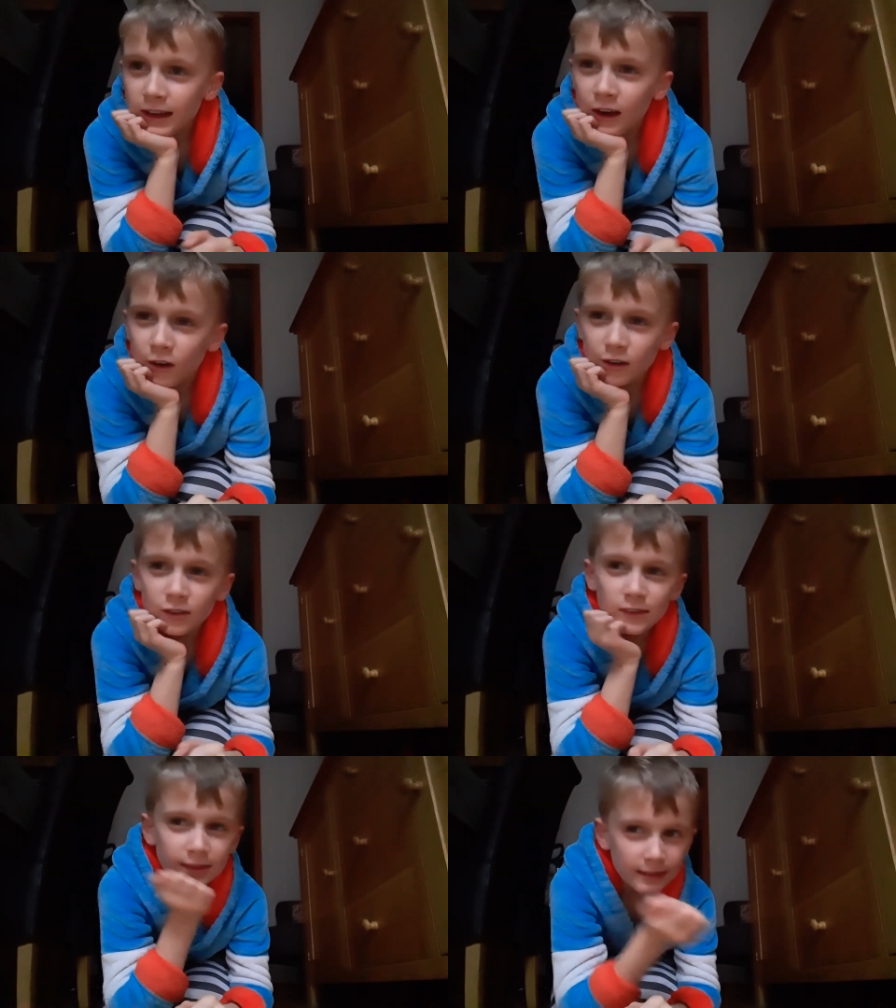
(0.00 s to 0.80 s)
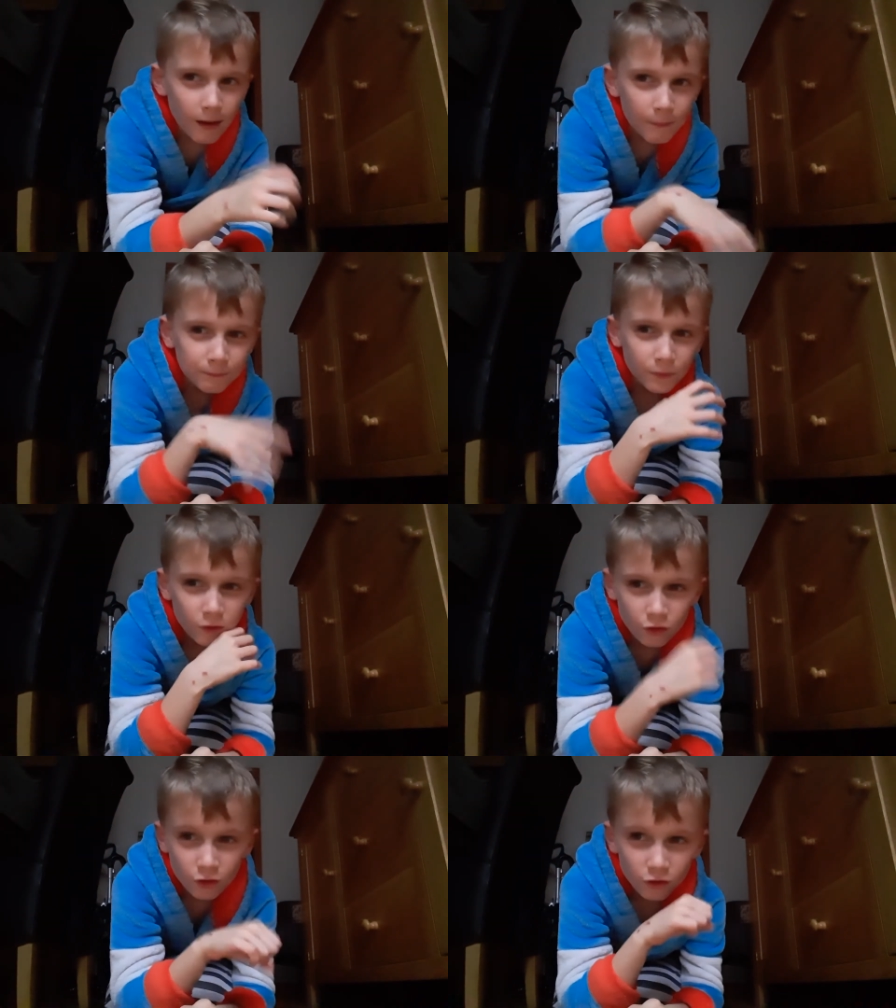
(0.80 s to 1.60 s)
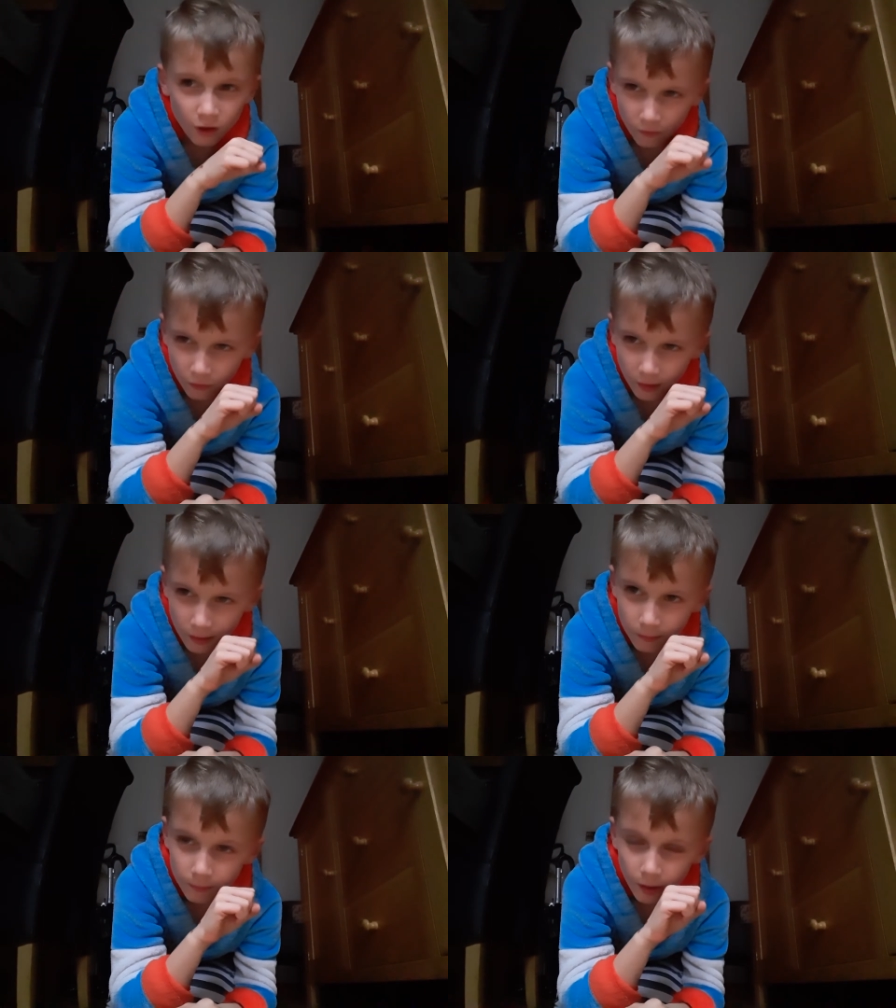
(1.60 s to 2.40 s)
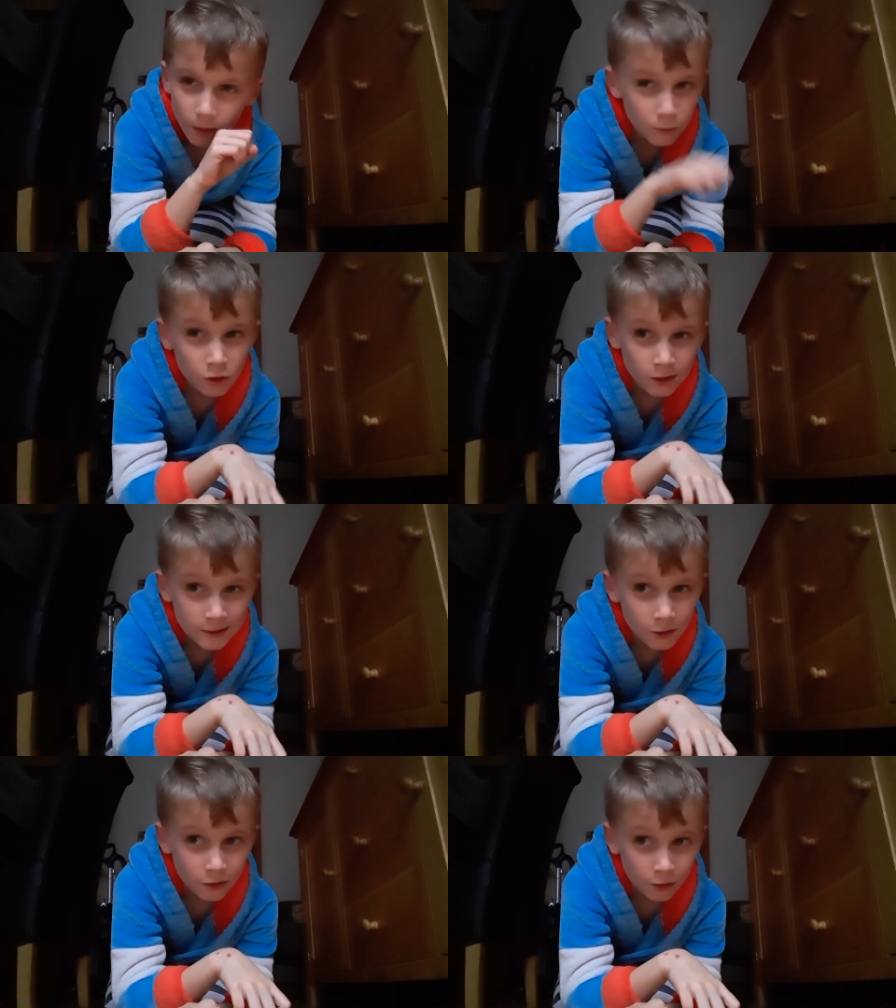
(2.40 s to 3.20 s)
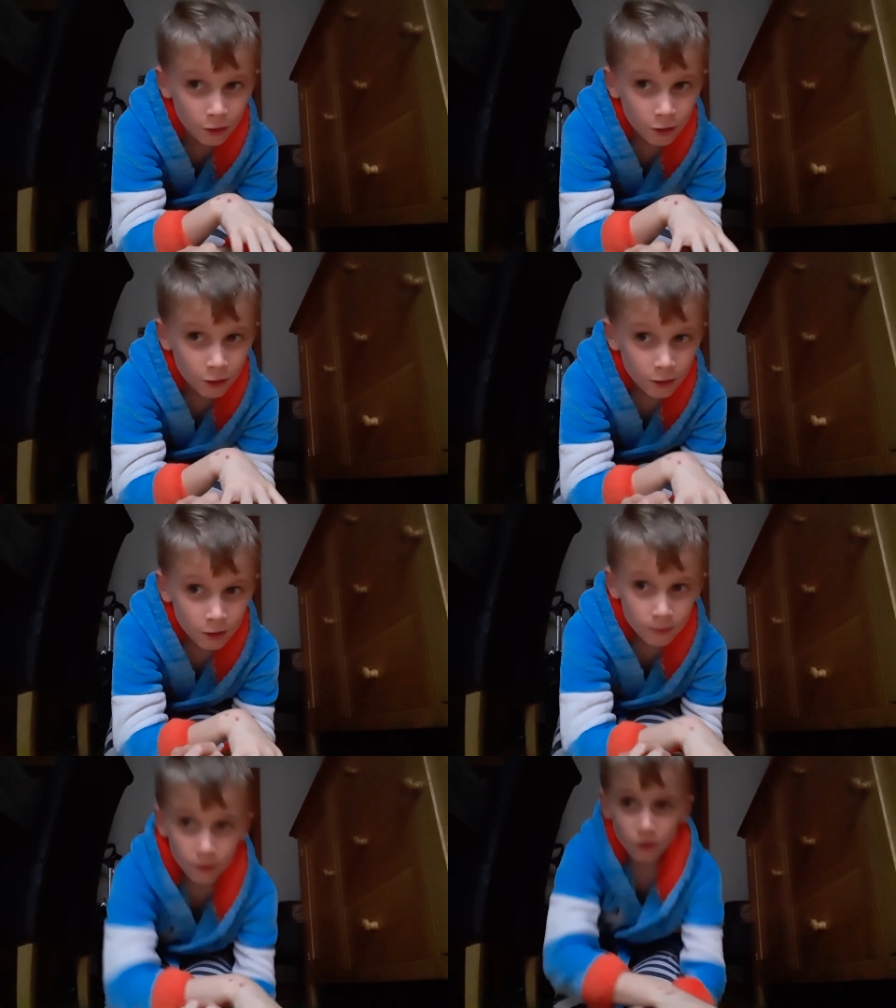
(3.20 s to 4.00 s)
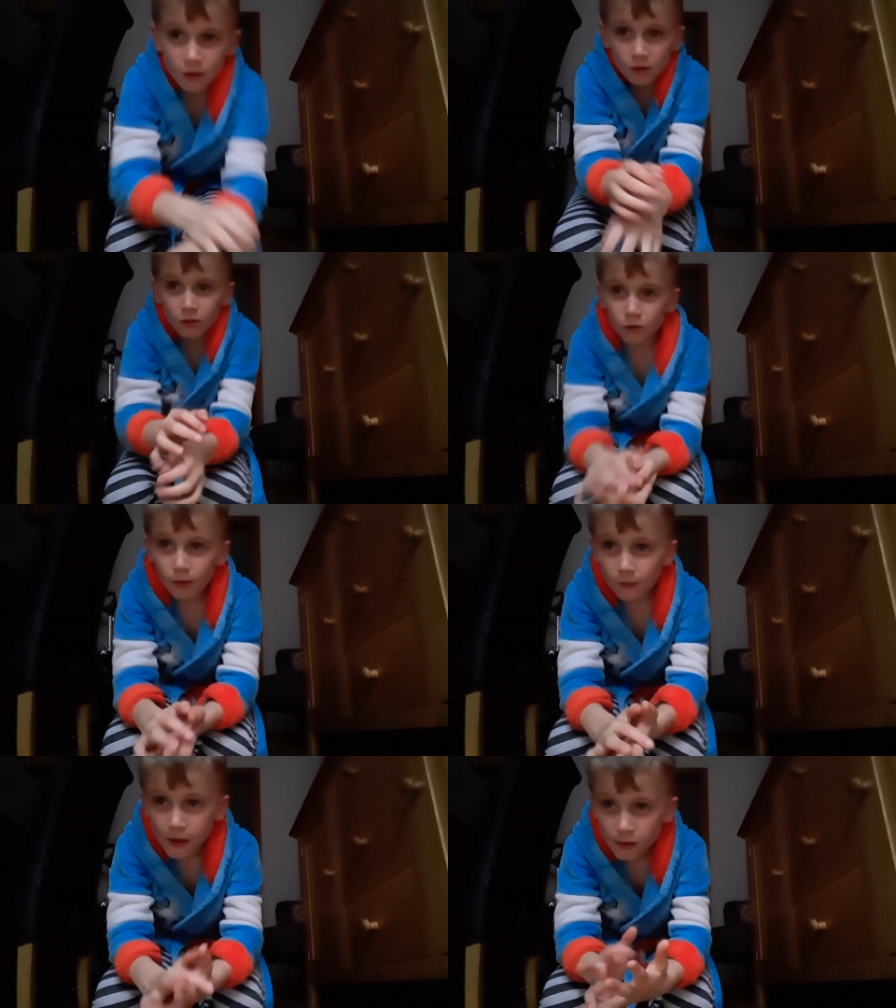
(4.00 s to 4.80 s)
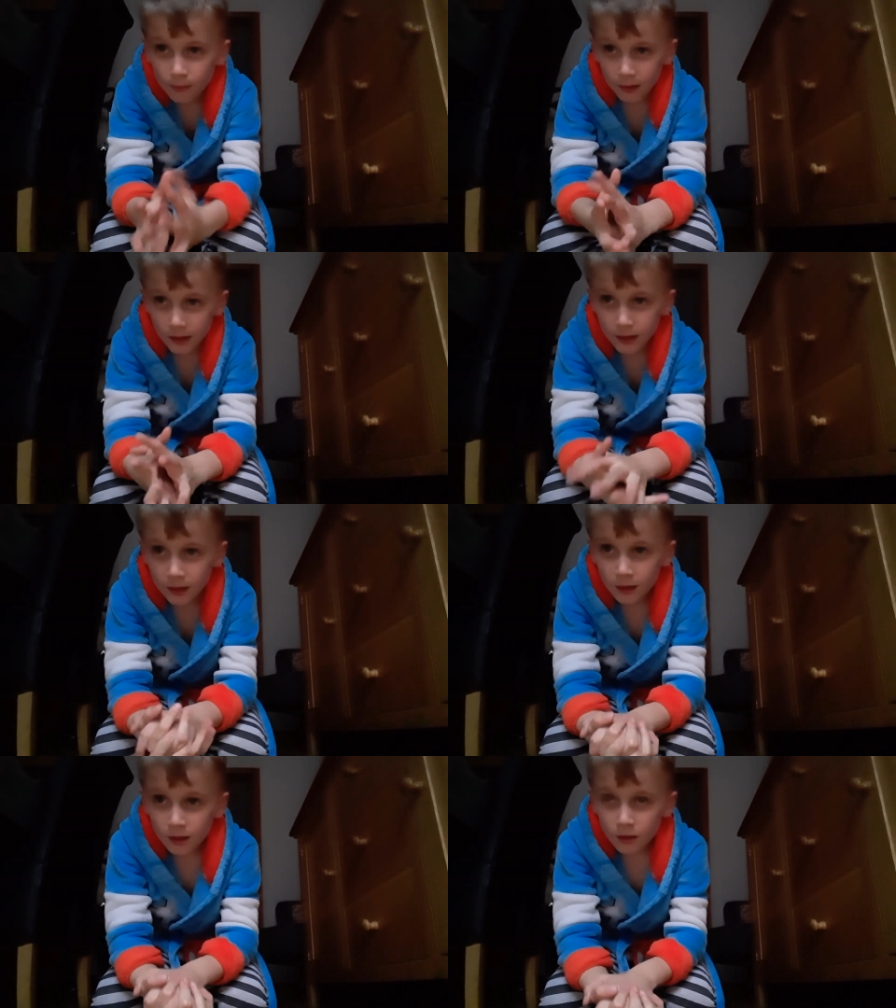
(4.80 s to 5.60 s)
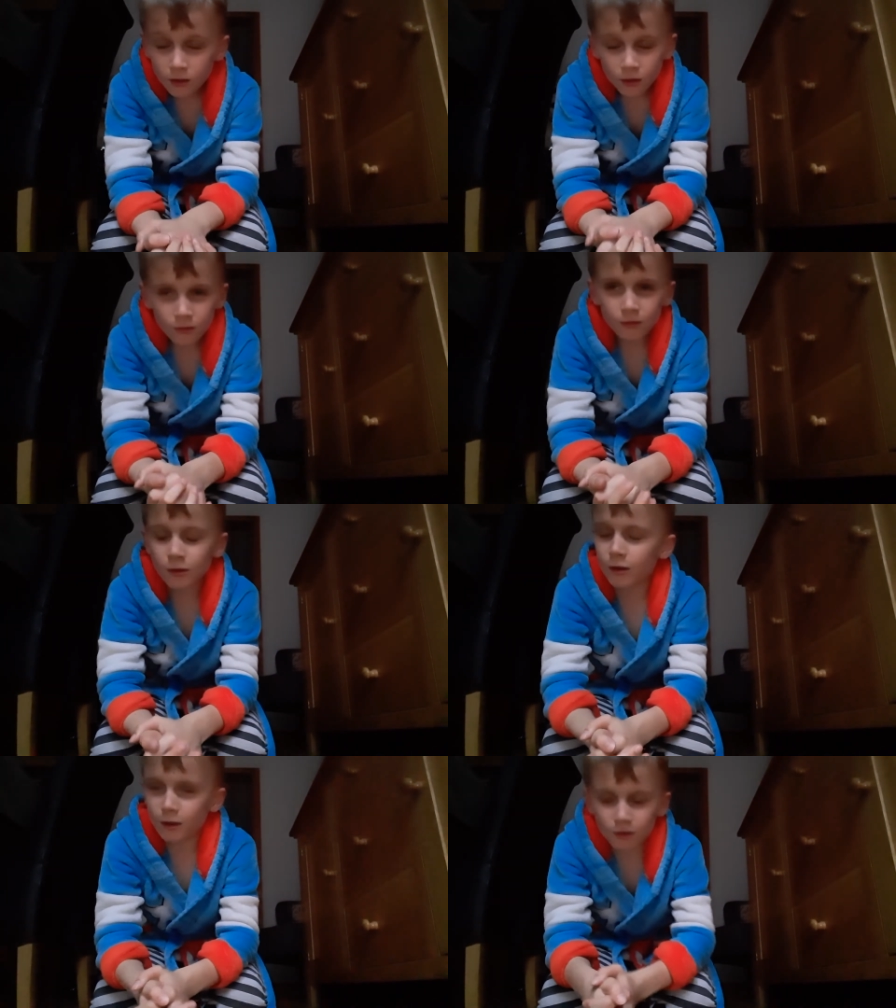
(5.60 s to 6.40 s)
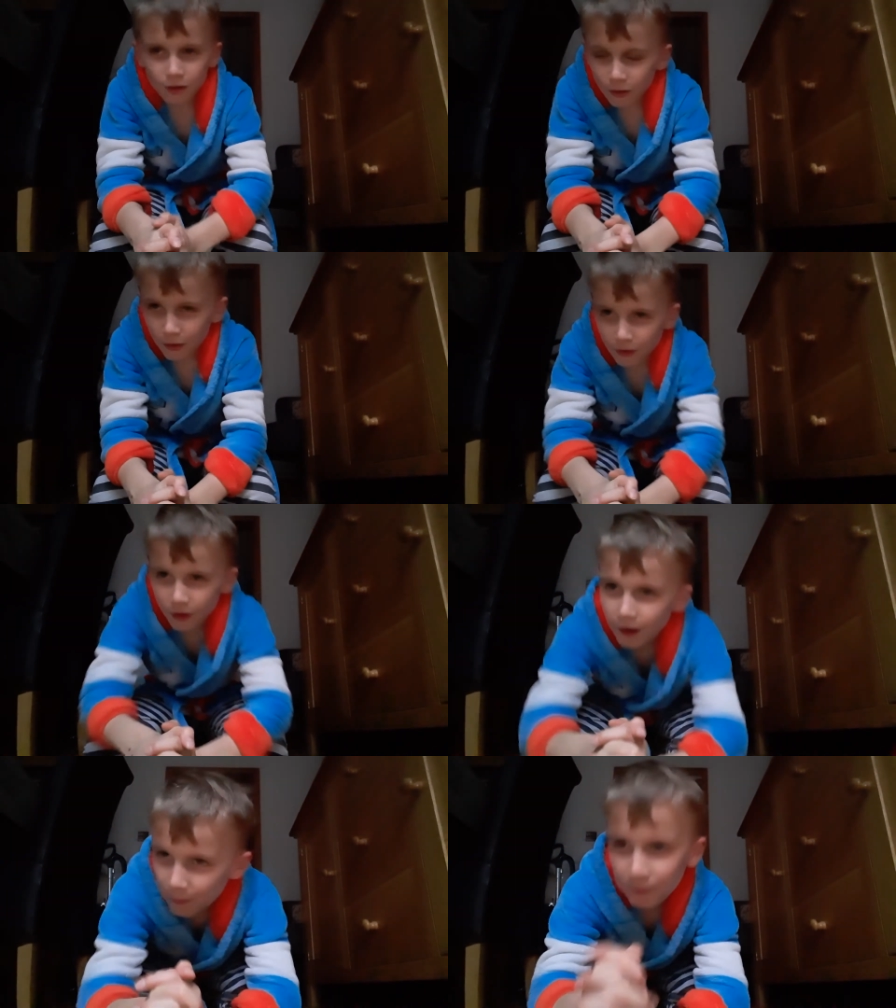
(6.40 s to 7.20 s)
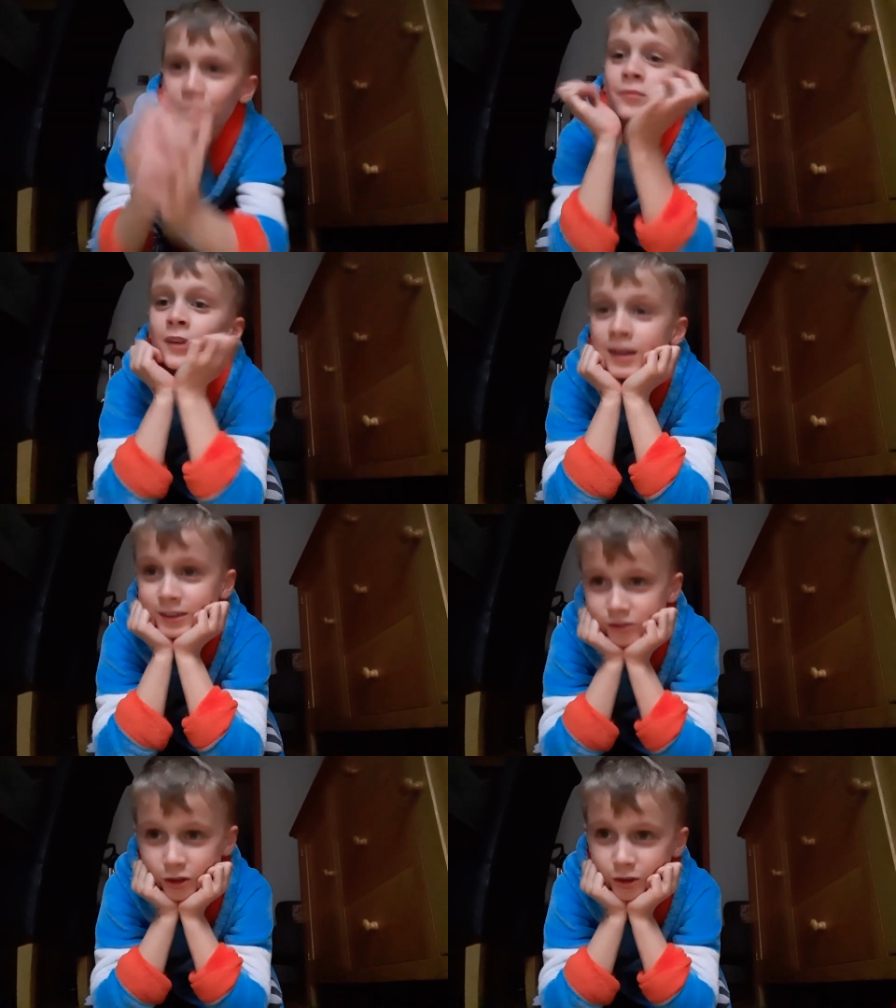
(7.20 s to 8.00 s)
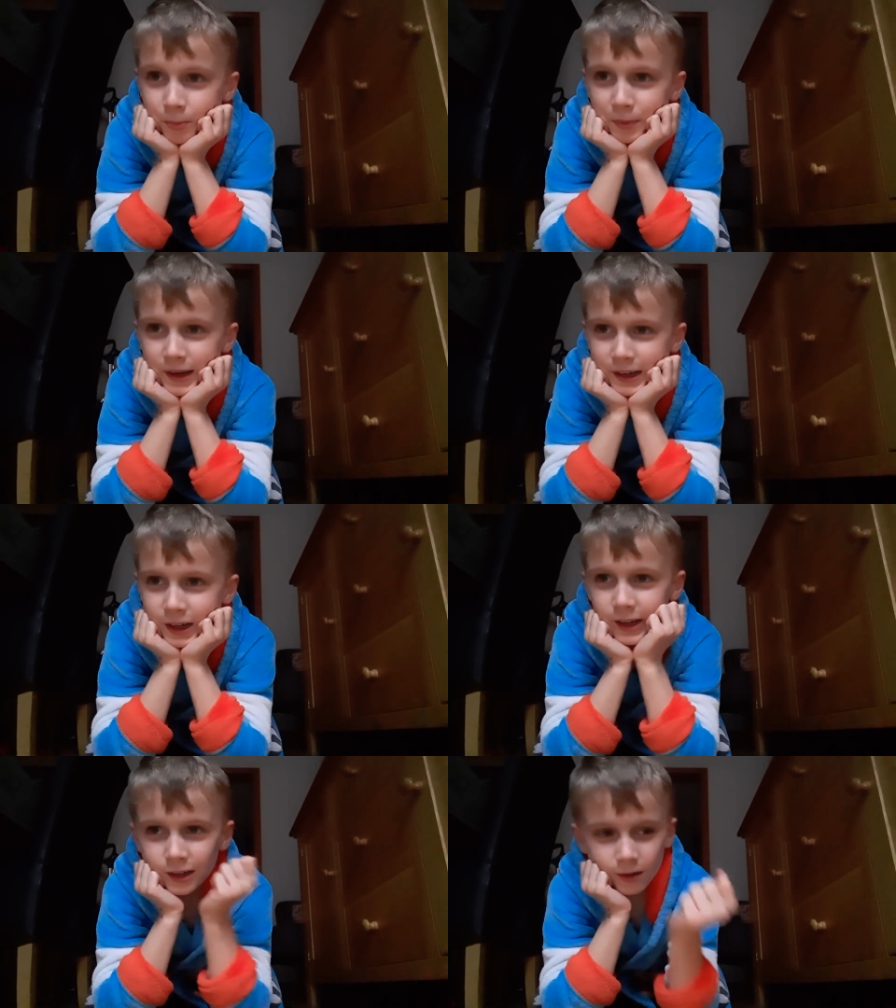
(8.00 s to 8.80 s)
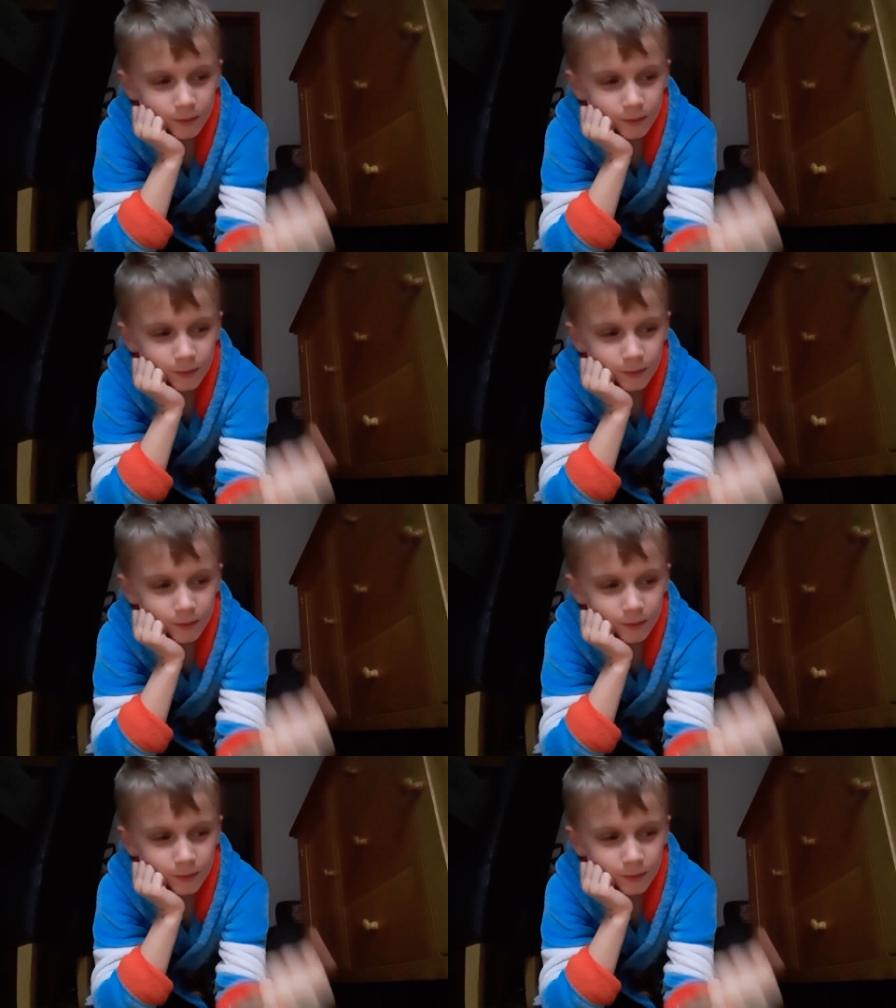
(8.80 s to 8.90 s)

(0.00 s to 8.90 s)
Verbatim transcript: I'm going to um, do something, but I'm not going to tell you, because I'm going to do it randomly. I'll tell you. Um, it's going to be like